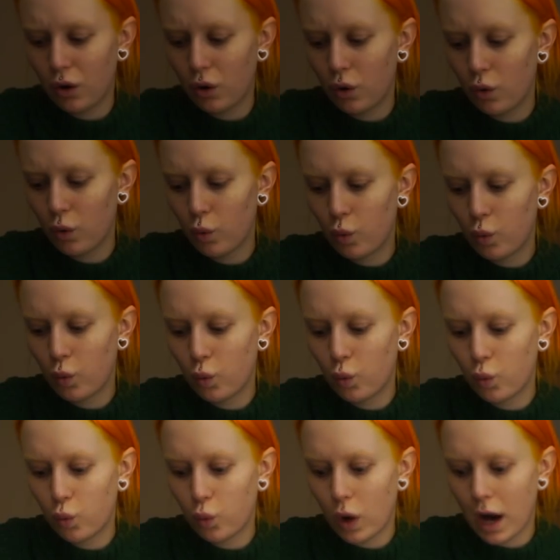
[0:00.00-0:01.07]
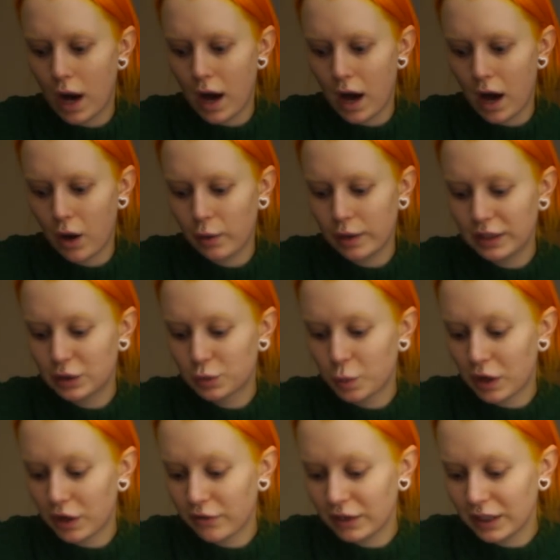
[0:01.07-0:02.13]
Oh wow, it's
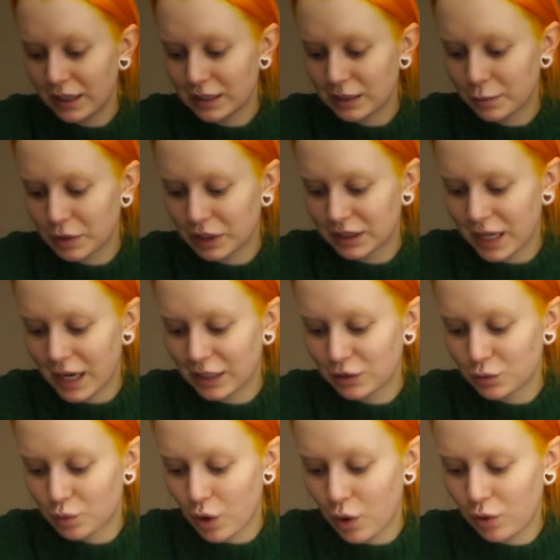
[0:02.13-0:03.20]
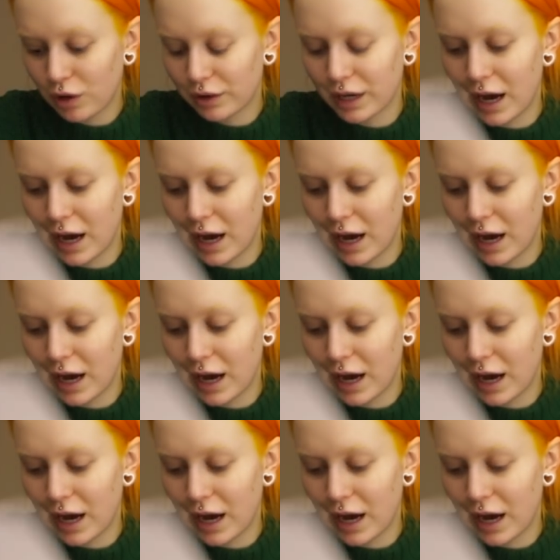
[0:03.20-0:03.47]
one of these precise roll-on